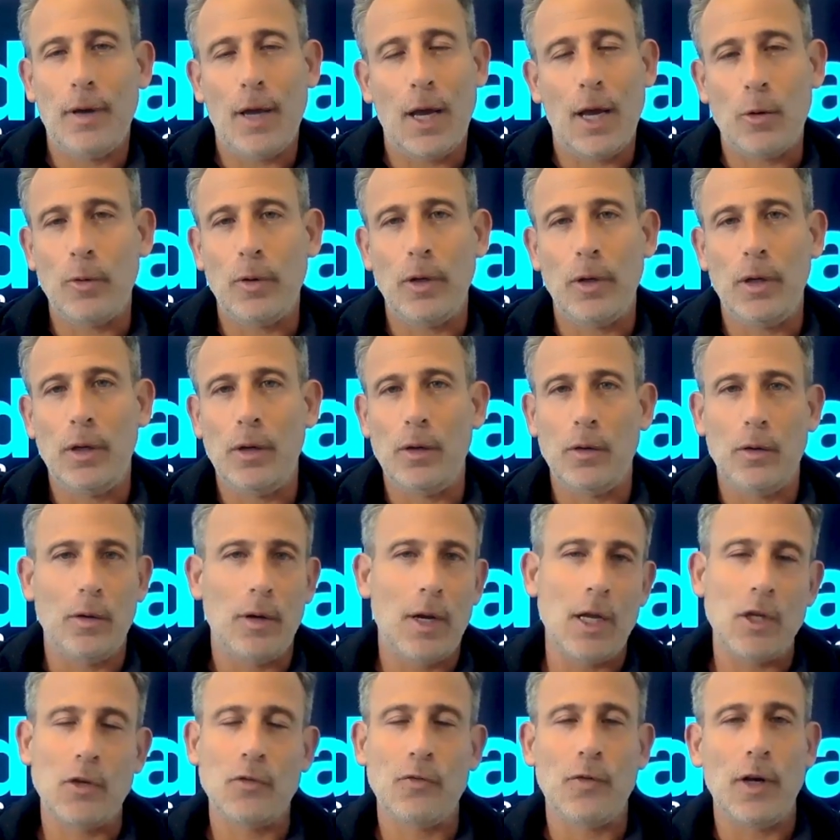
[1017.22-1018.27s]
equity or
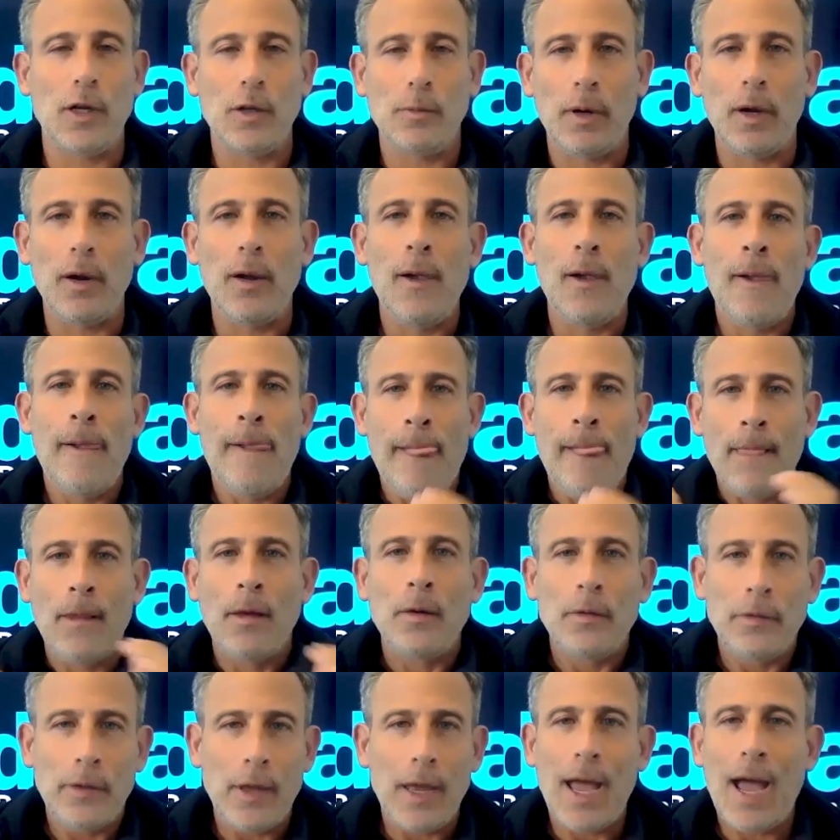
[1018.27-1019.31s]
hedge funds, but
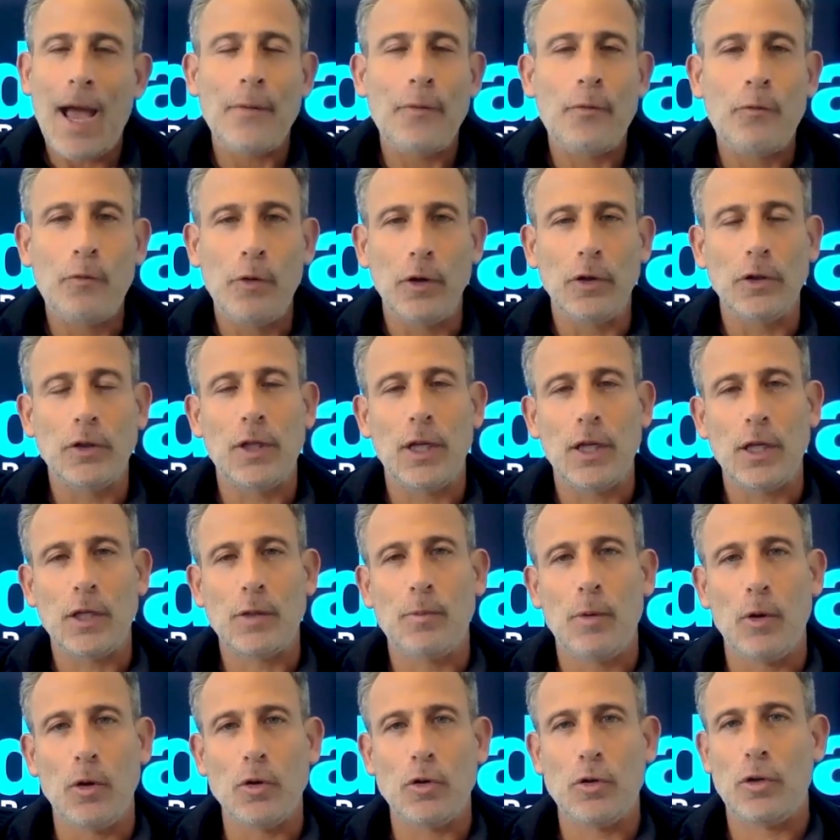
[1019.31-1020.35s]
they have real estate
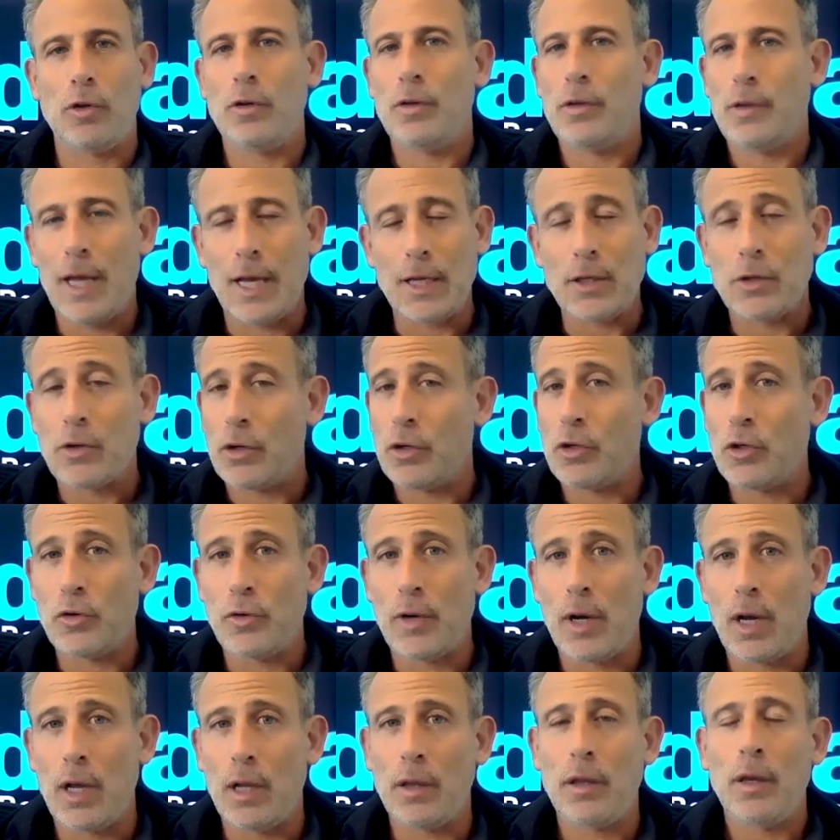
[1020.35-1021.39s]
exposure. That's our
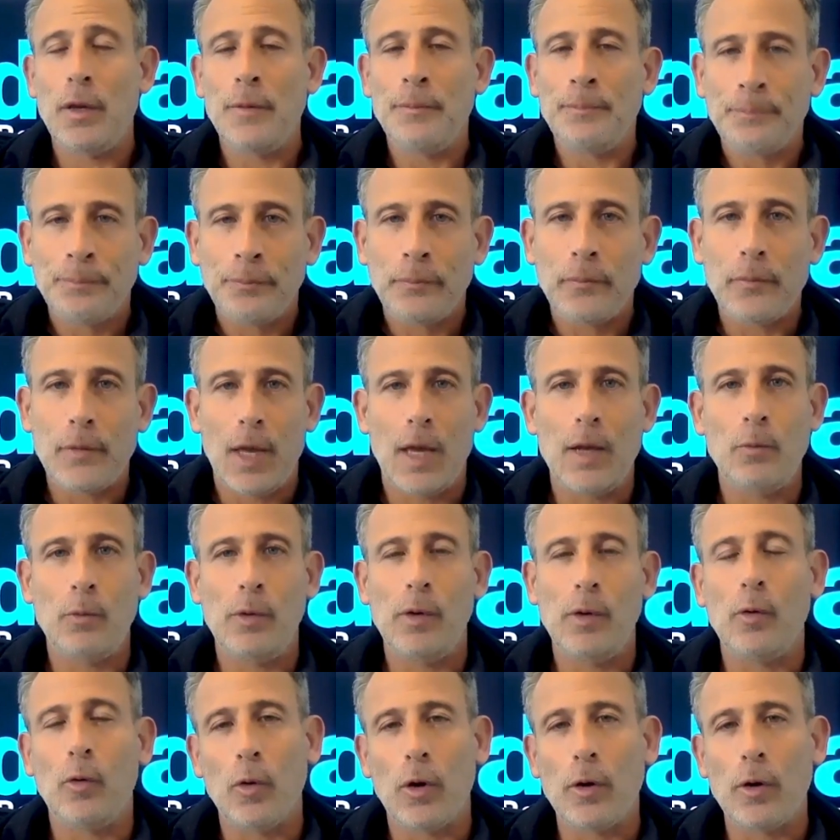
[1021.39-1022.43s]
strength. And we
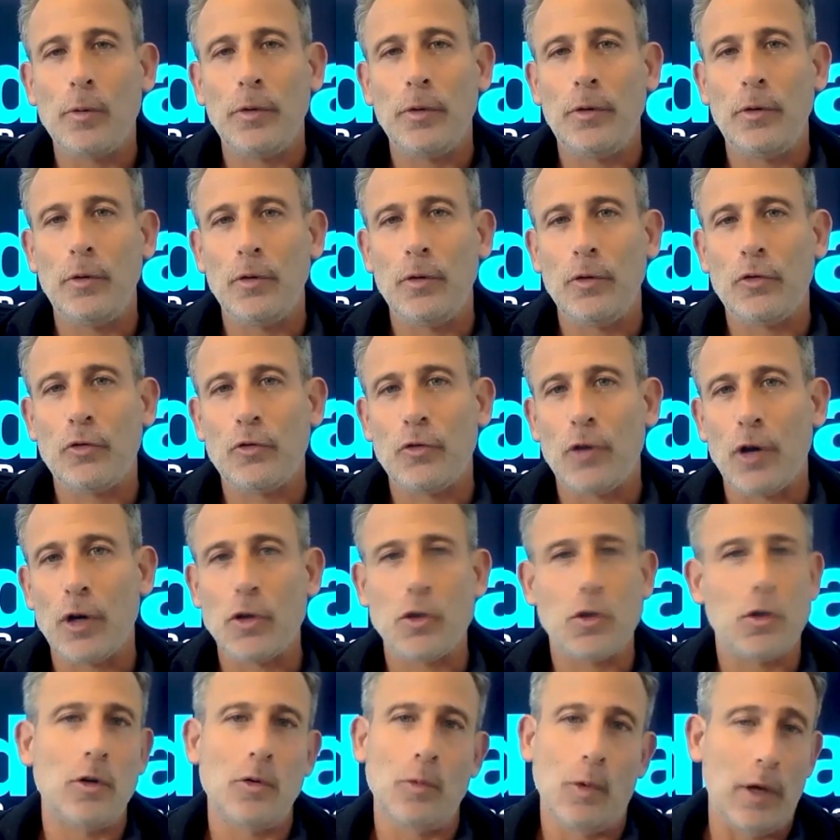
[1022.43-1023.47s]
will work with you to
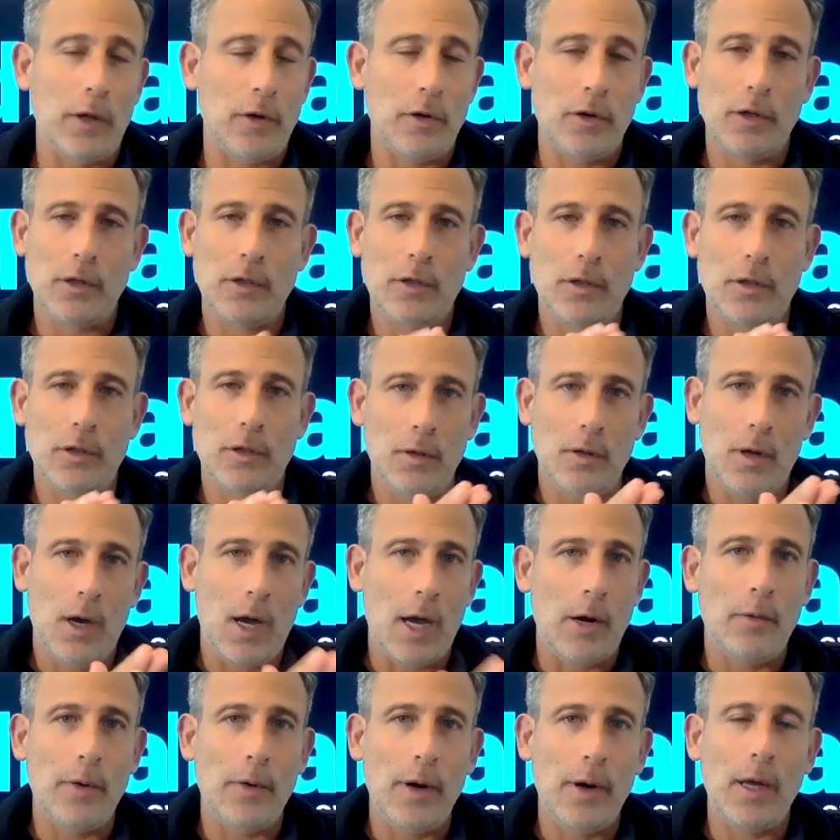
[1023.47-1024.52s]
structure, whether it's an
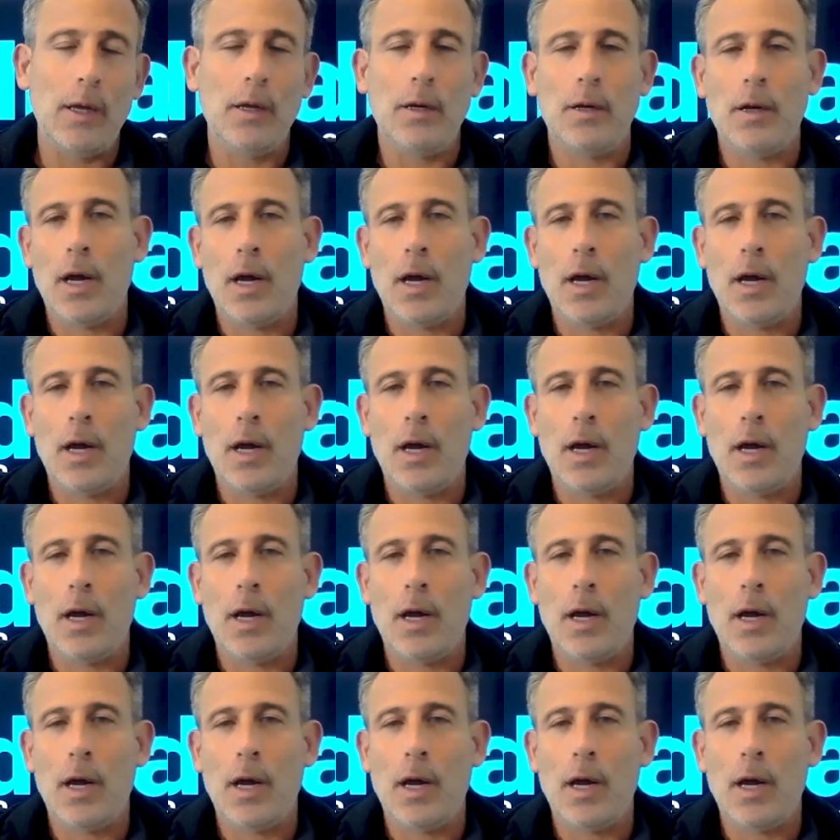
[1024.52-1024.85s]
IRA, an